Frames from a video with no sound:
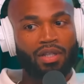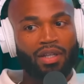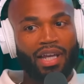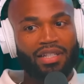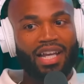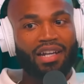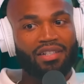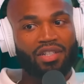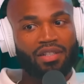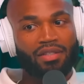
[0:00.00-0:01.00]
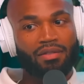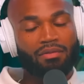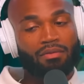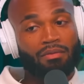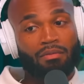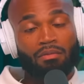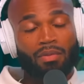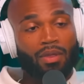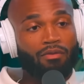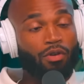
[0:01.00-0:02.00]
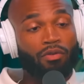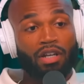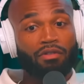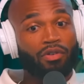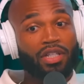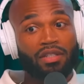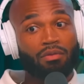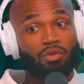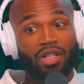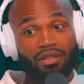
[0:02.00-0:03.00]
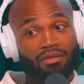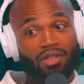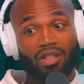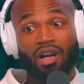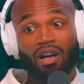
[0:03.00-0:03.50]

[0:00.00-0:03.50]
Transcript: Yeah. It's kind of just for whatever reason what took